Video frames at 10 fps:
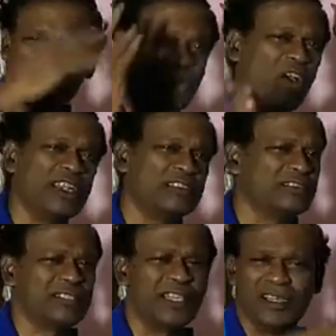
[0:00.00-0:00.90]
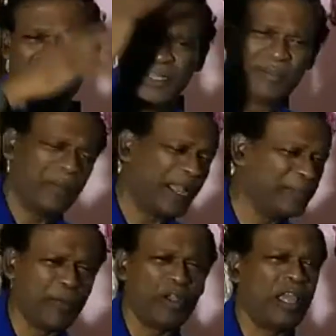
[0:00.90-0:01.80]
to call it. It's,
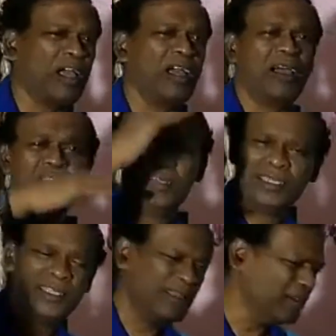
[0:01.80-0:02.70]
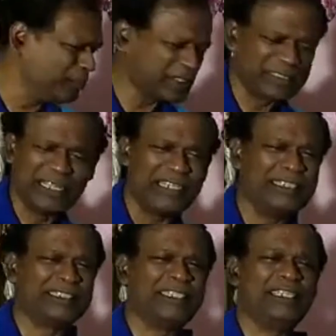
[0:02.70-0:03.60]
bipolar,
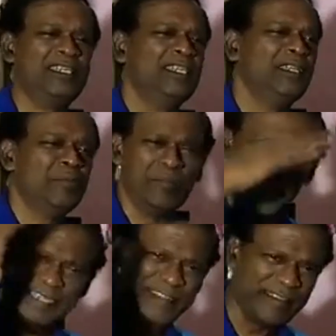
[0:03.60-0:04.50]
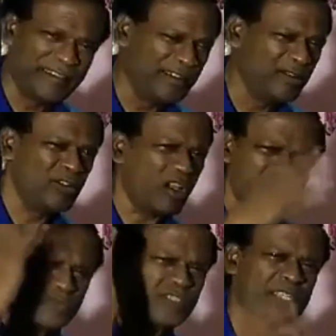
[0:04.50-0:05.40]
personality, mental, lots
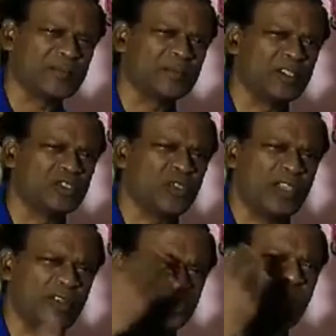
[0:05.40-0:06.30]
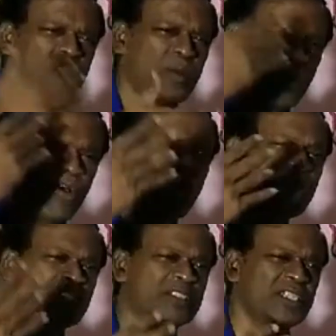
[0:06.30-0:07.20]
of things. So I will talk about all of
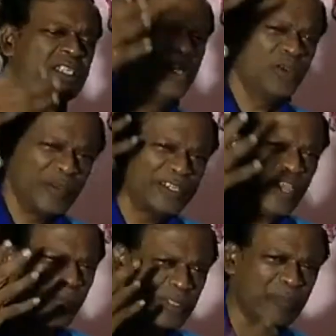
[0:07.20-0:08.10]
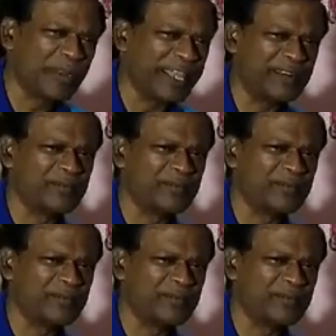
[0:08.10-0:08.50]
these things and talk about the brain.